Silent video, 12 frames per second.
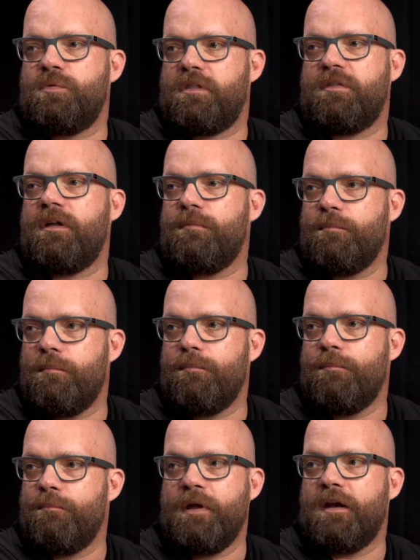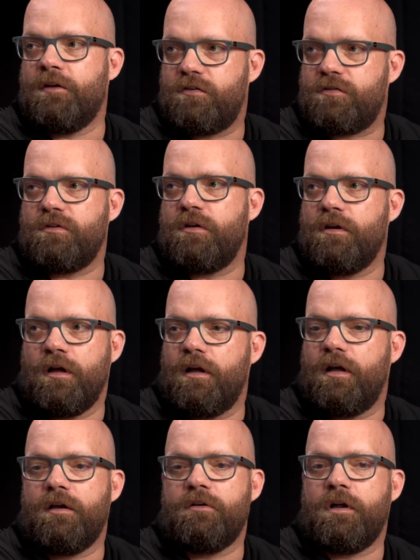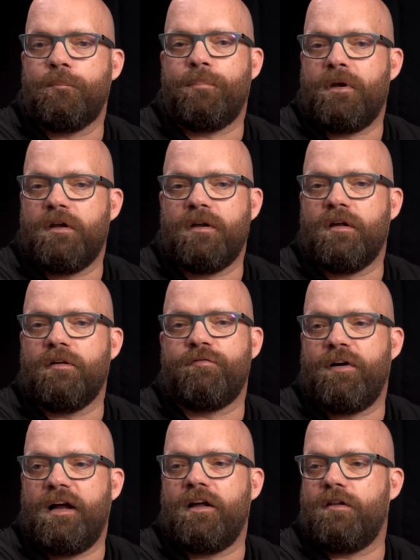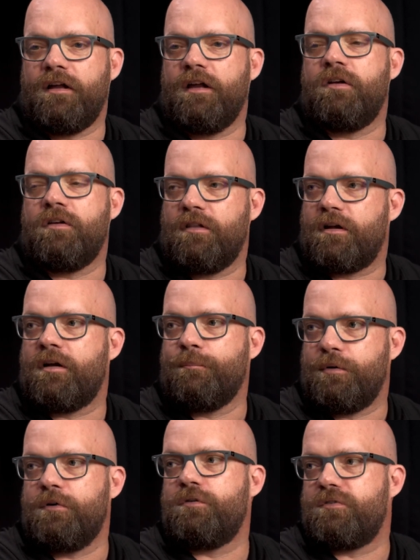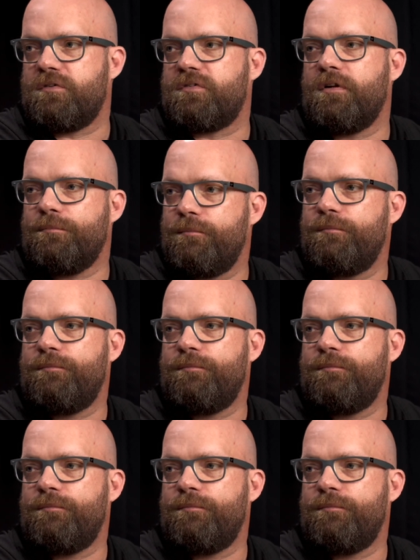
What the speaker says: within minutes, dumping a file into the computer system.